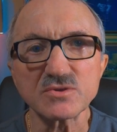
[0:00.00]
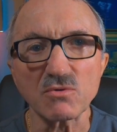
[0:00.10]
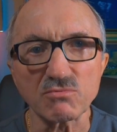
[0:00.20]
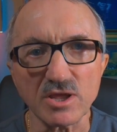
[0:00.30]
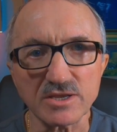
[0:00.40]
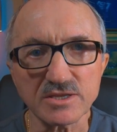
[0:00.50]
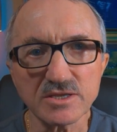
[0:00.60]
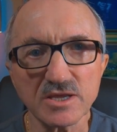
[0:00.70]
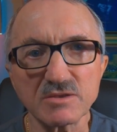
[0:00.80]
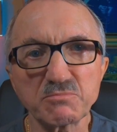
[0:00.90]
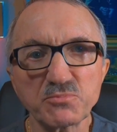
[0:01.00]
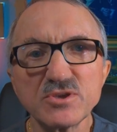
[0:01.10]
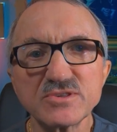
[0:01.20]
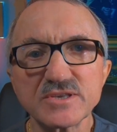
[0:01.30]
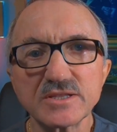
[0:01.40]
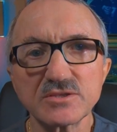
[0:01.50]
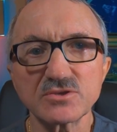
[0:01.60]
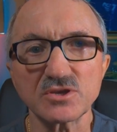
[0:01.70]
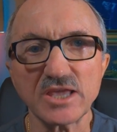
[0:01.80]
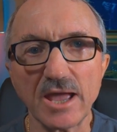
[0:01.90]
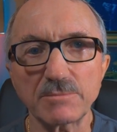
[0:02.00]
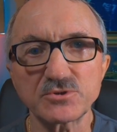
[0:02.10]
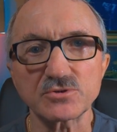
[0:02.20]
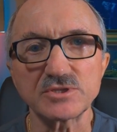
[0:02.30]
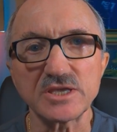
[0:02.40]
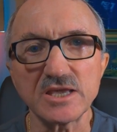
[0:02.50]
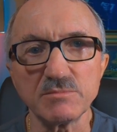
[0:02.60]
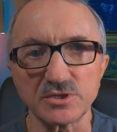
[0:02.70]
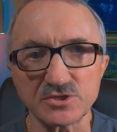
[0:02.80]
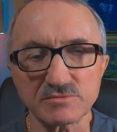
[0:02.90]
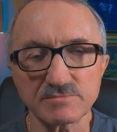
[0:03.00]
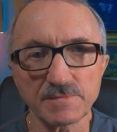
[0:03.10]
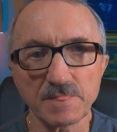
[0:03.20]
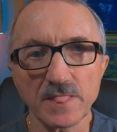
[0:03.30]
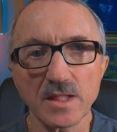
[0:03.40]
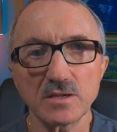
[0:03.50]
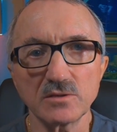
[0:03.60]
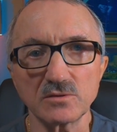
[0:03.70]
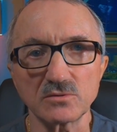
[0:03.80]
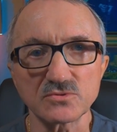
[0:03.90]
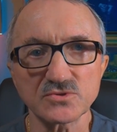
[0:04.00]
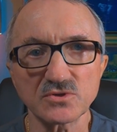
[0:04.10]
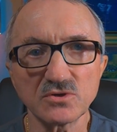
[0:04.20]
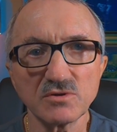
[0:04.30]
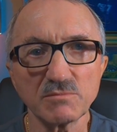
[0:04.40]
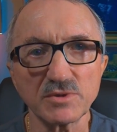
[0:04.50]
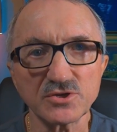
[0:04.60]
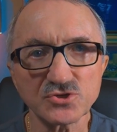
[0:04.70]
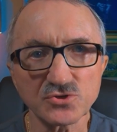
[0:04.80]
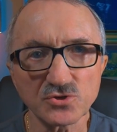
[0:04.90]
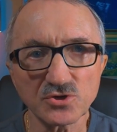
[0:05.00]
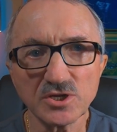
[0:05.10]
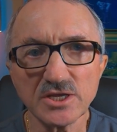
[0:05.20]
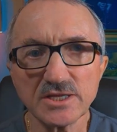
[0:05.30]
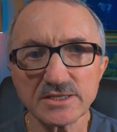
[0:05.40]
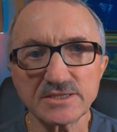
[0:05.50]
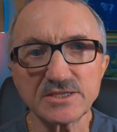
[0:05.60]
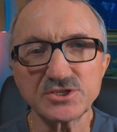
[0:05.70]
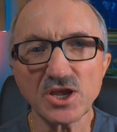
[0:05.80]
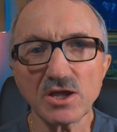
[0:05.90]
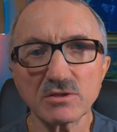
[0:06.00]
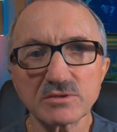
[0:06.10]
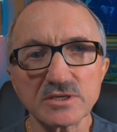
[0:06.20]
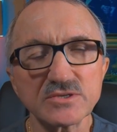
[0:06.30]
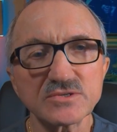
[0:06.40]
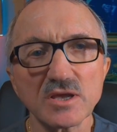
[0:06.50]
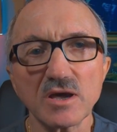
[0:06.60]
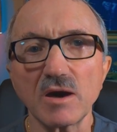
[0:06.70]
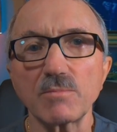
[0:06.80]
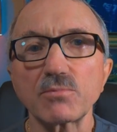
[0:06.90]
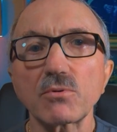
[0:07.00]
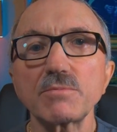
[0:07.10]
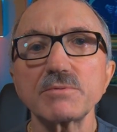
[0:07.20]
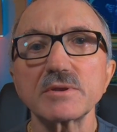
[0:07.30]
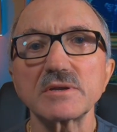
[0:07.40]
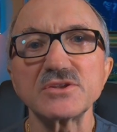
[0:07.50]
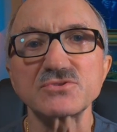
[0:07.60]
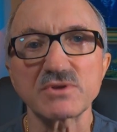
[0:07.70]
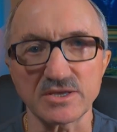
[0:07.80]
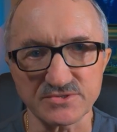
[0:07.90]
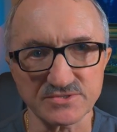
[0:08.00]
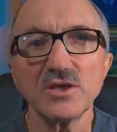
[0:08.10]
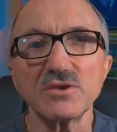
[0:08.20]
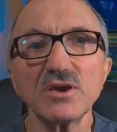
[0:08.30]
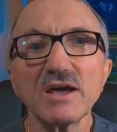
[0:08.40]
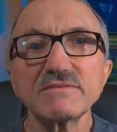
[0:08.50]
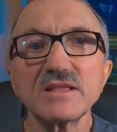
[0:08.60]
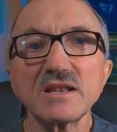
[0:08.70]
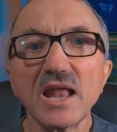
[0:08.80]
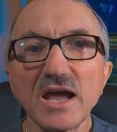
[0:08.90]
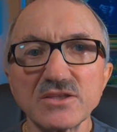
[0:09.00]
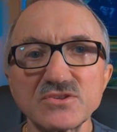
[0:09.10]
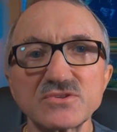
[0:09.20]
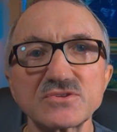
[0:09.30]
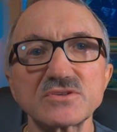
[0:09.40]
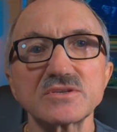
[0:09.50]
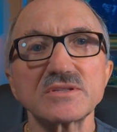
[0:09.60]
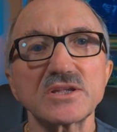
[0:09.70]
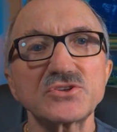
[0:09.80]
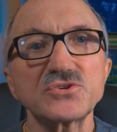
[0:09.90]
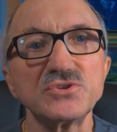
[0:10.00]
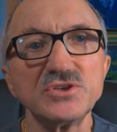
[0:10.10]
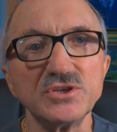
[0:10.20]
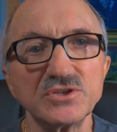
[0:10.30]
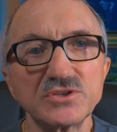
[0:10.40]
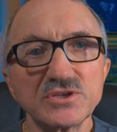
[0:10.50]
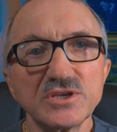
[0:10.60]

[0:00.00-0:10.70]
ready and preset to capture the image. Also, make sure that the child is appropriately dressed. You have the lights that you need